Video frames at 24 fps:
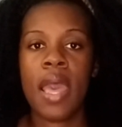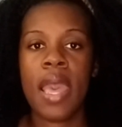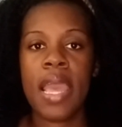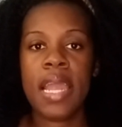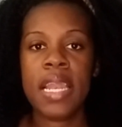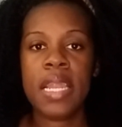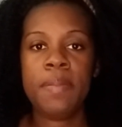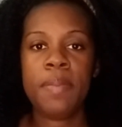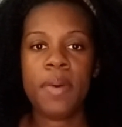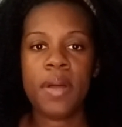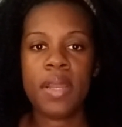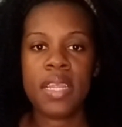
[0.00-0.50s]

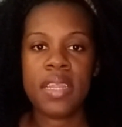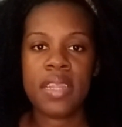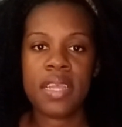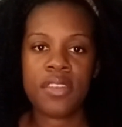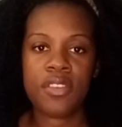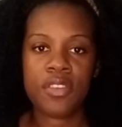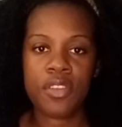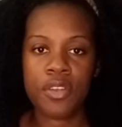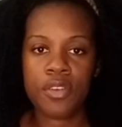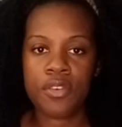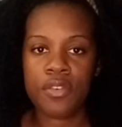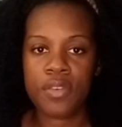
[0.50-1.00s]
anybody
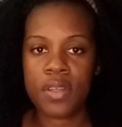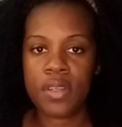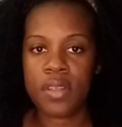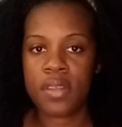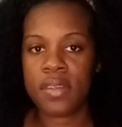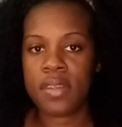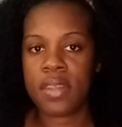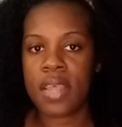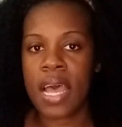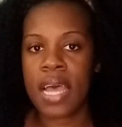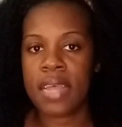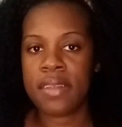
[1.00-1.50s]
that's
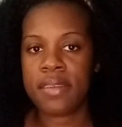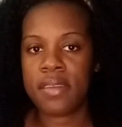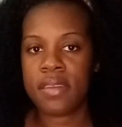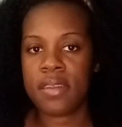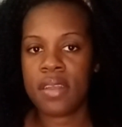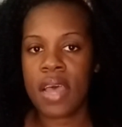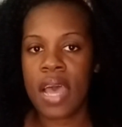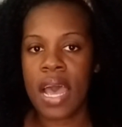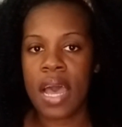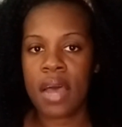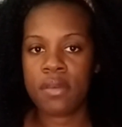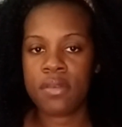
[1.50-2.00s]
curious as
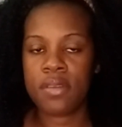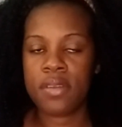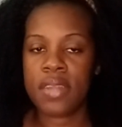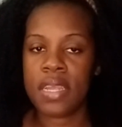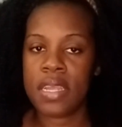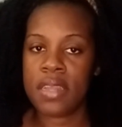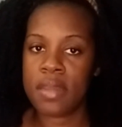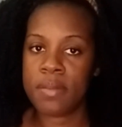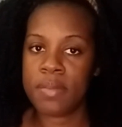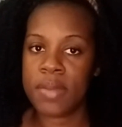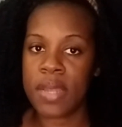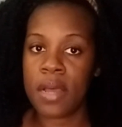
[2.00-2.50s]
to how to
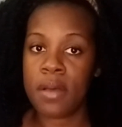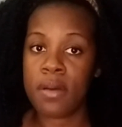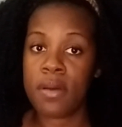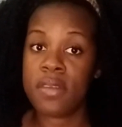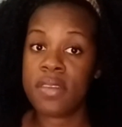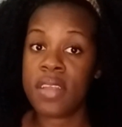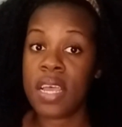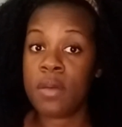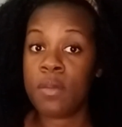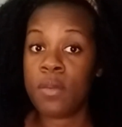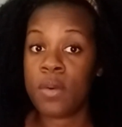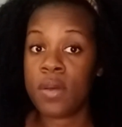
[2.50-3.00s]
take them down,
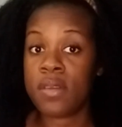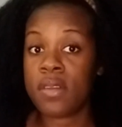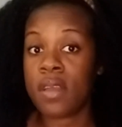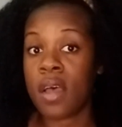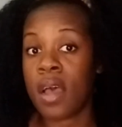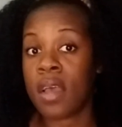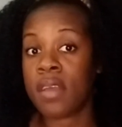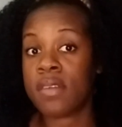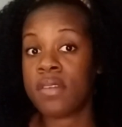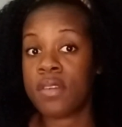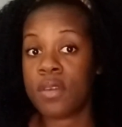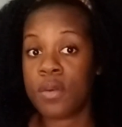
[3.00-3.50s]
because I was
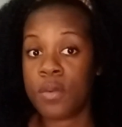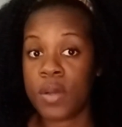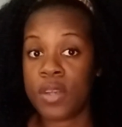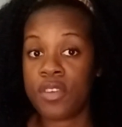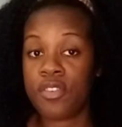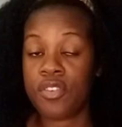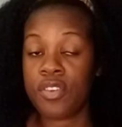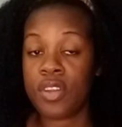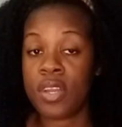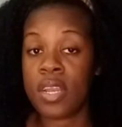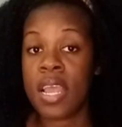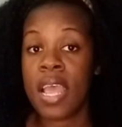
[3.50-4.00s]
asked the
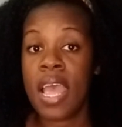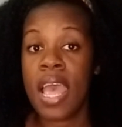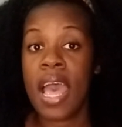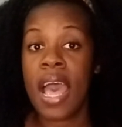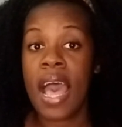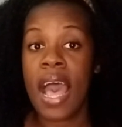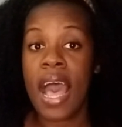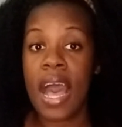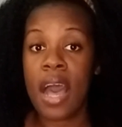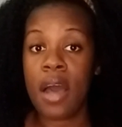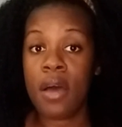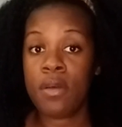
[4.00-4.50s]
question,
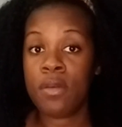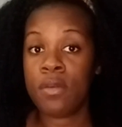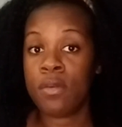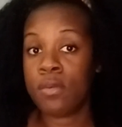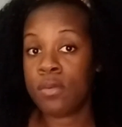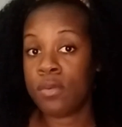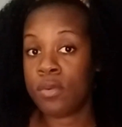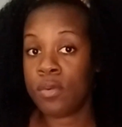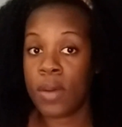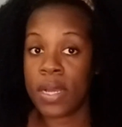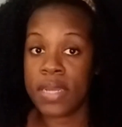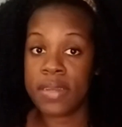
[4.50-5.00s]

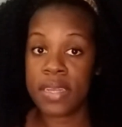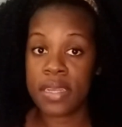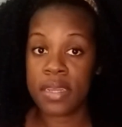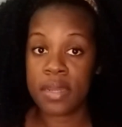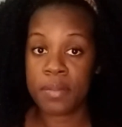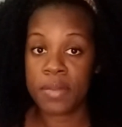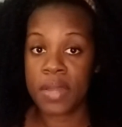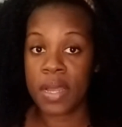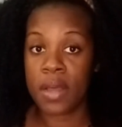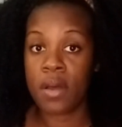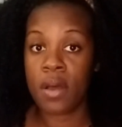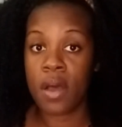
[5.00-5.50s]
how do I take
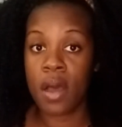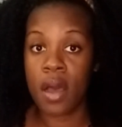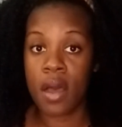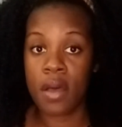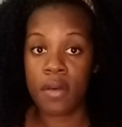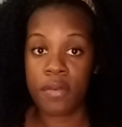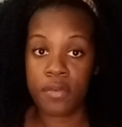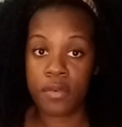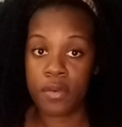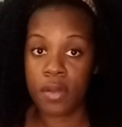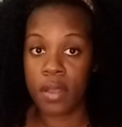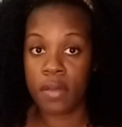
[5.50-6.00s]
them down
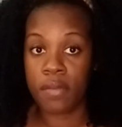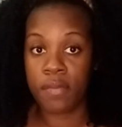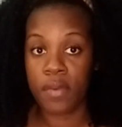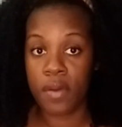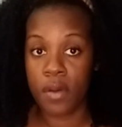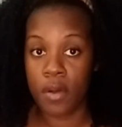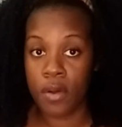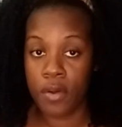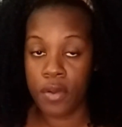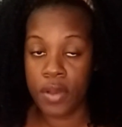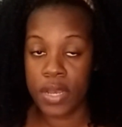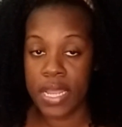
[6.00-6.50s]
after I've
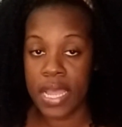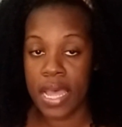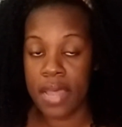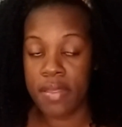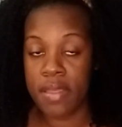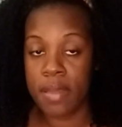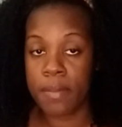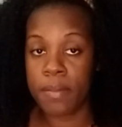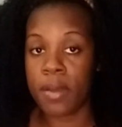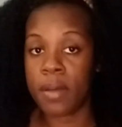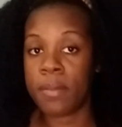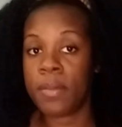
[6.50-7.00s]
already
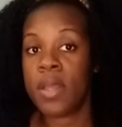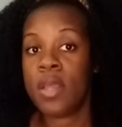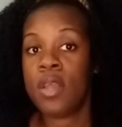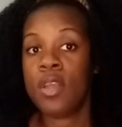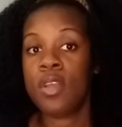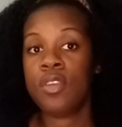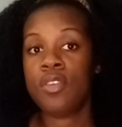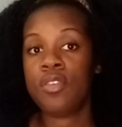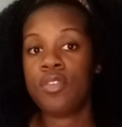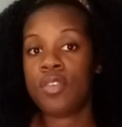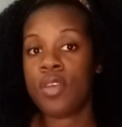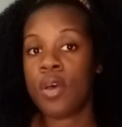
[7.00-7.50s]
had them up?
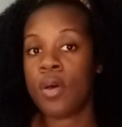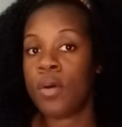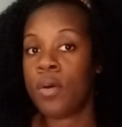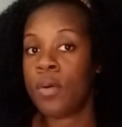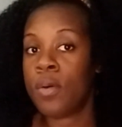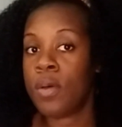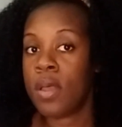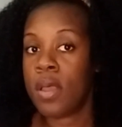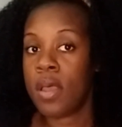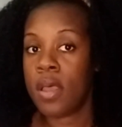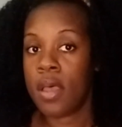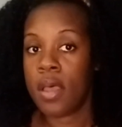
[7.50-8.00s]

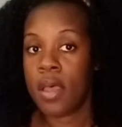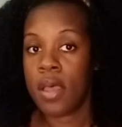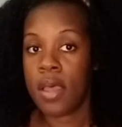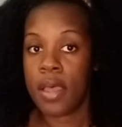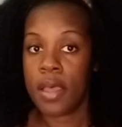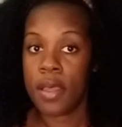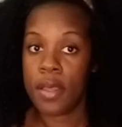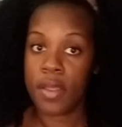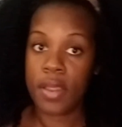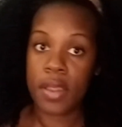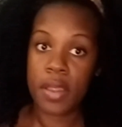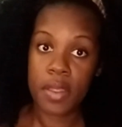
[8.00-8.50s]
So
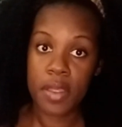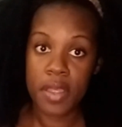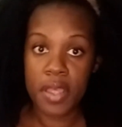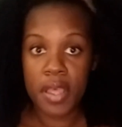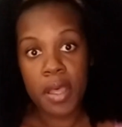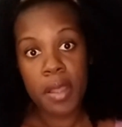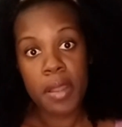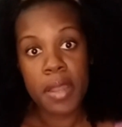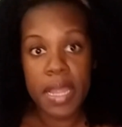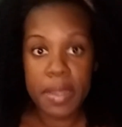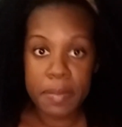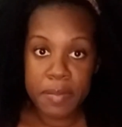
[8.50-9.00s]

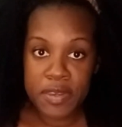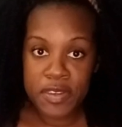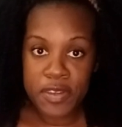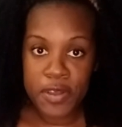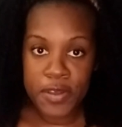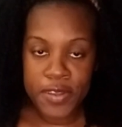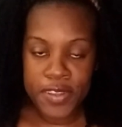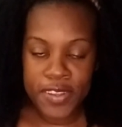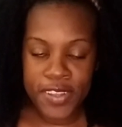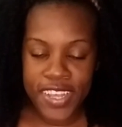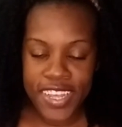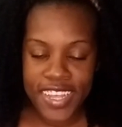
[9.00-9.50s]
let me
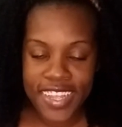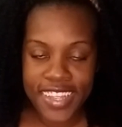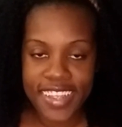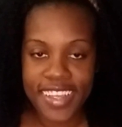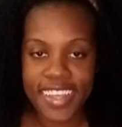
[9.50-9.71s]
show you.